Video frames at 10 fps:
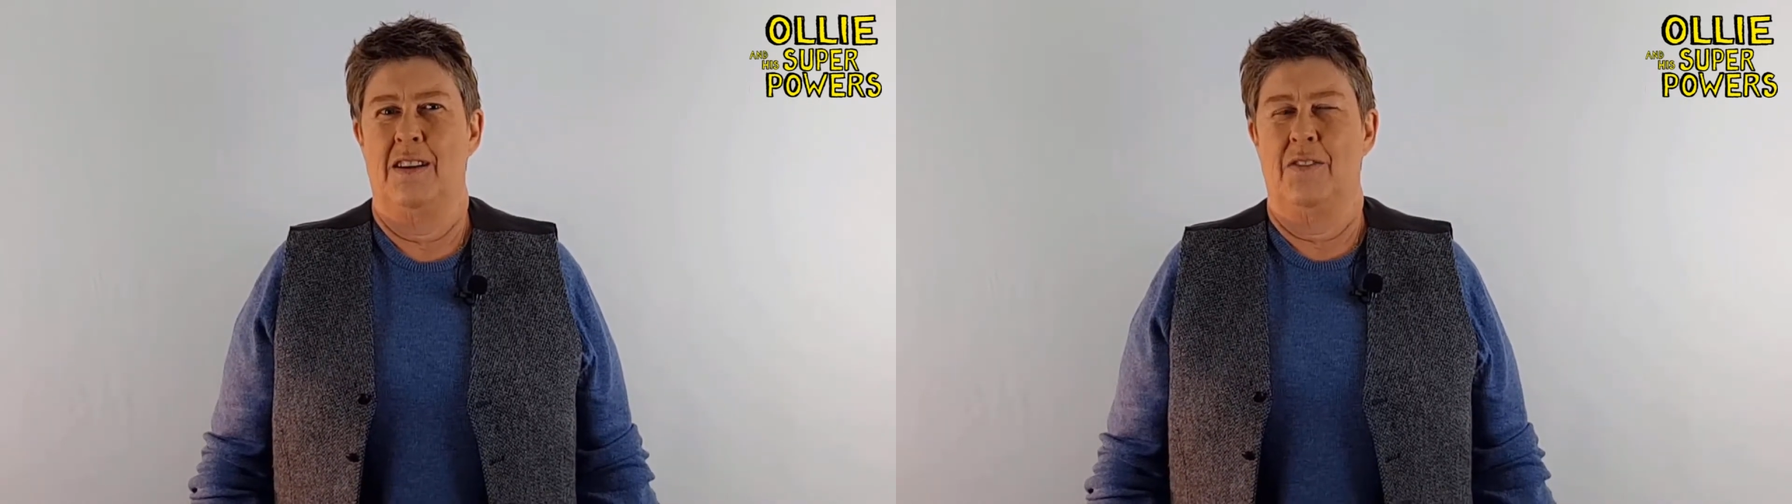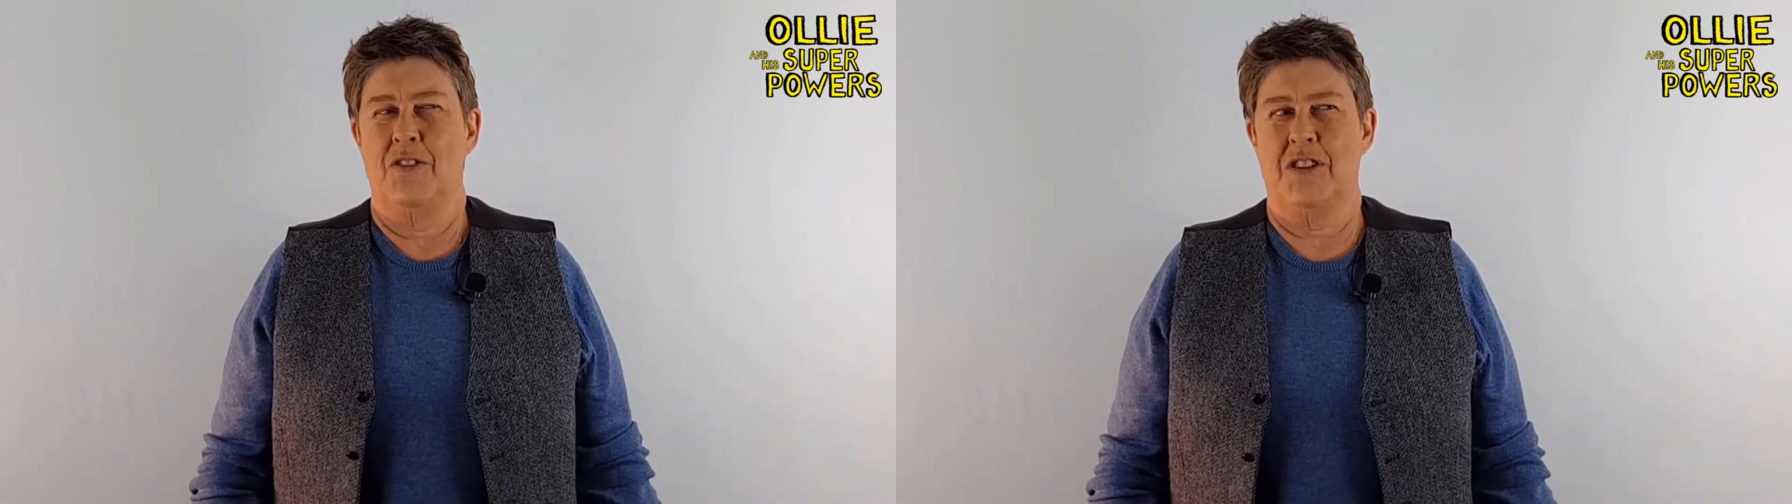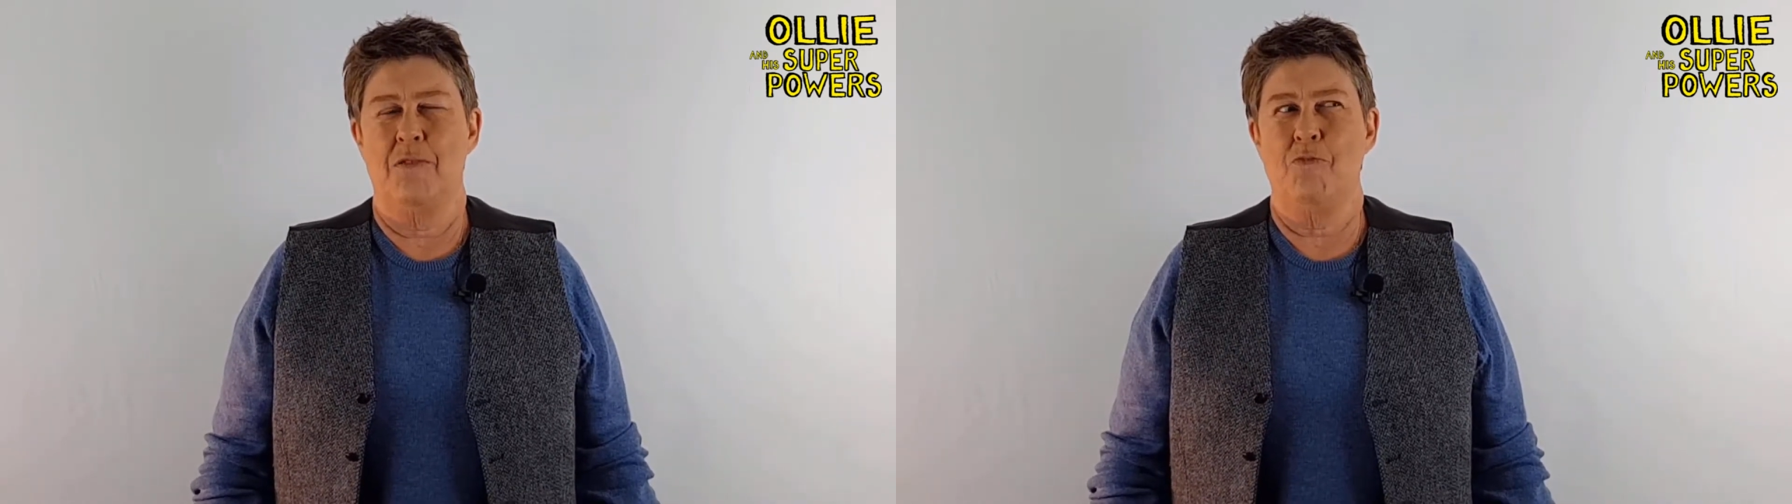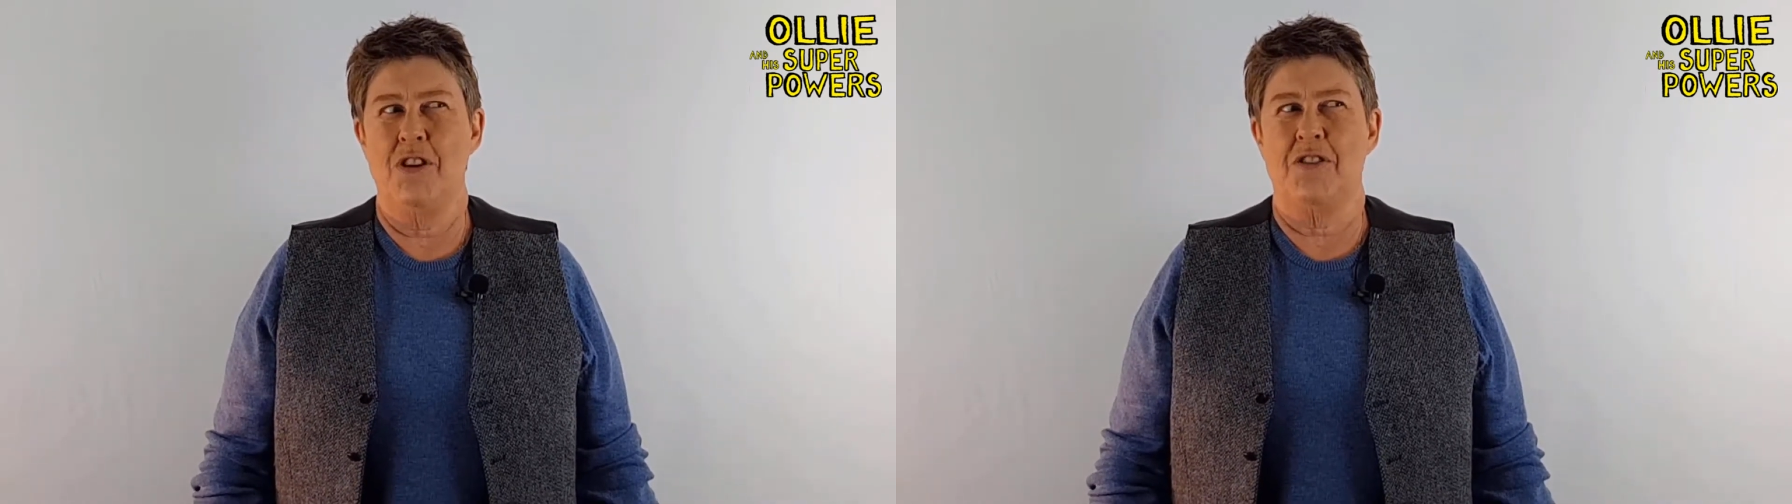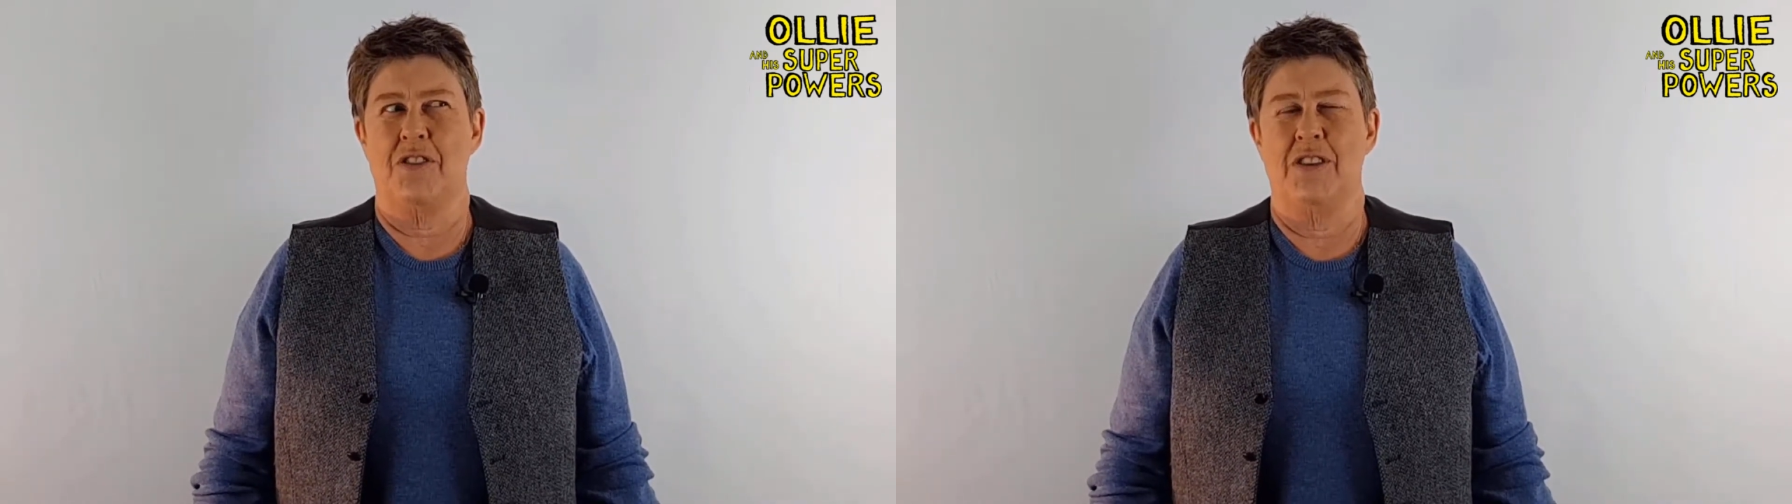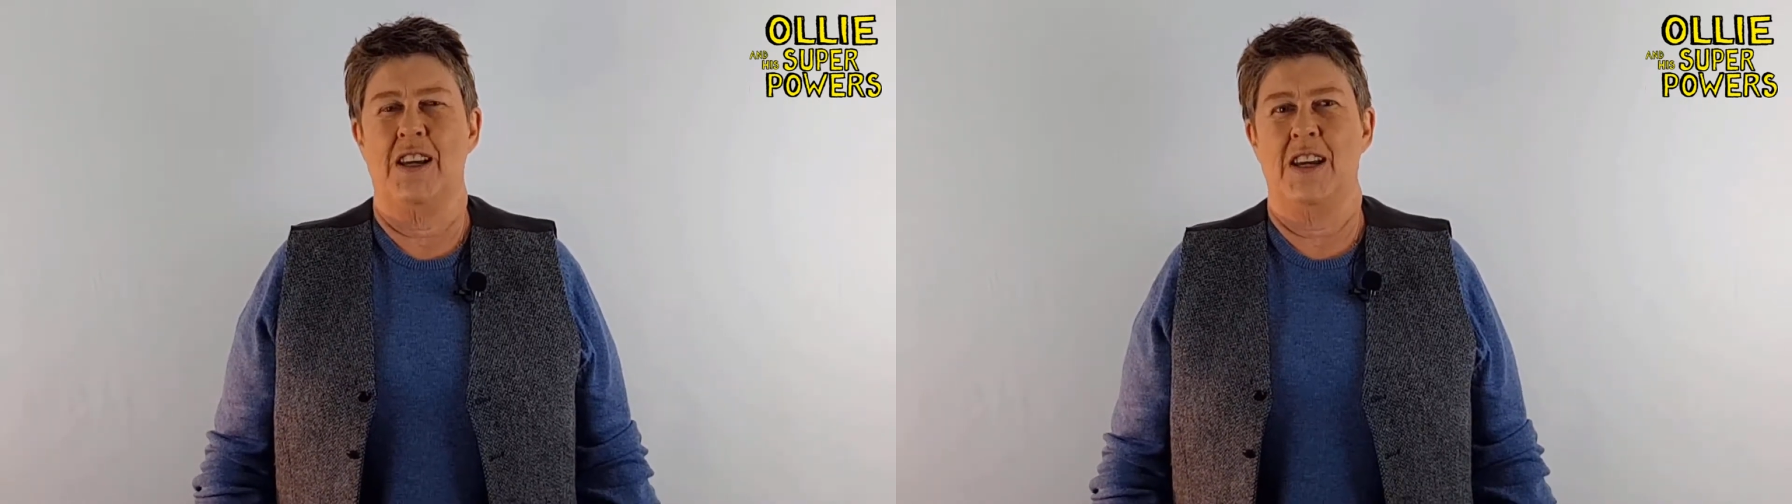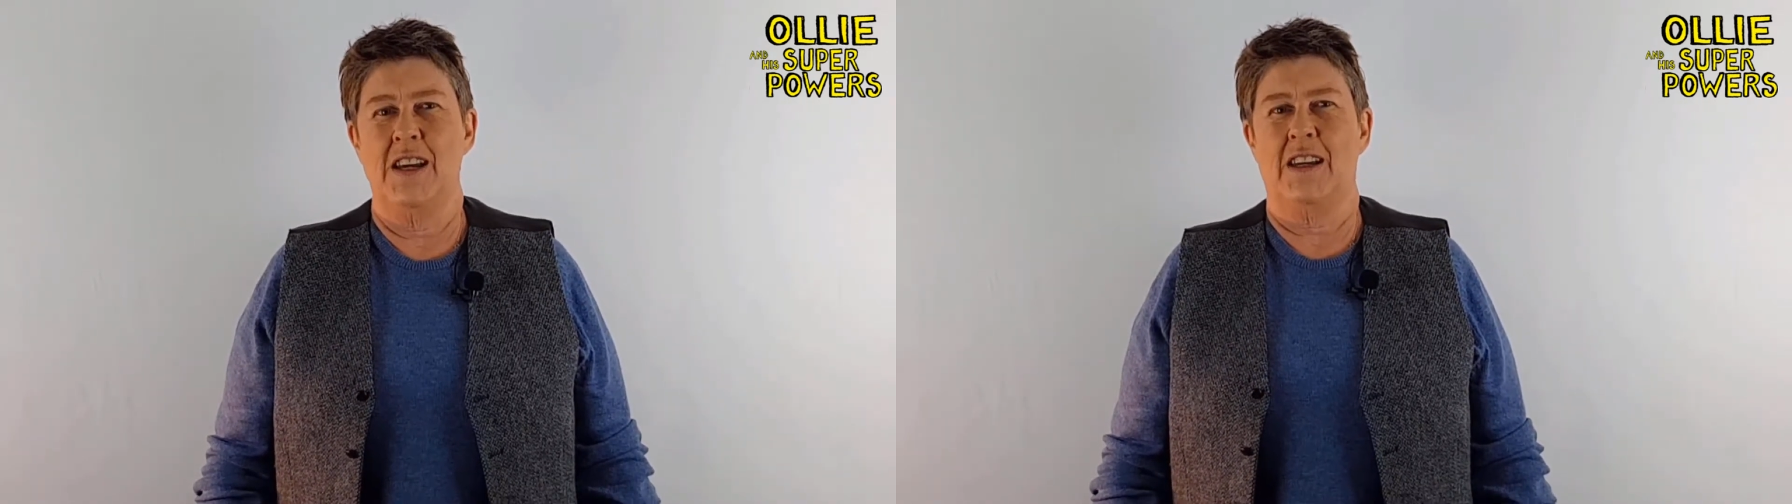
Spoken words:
For some reason, it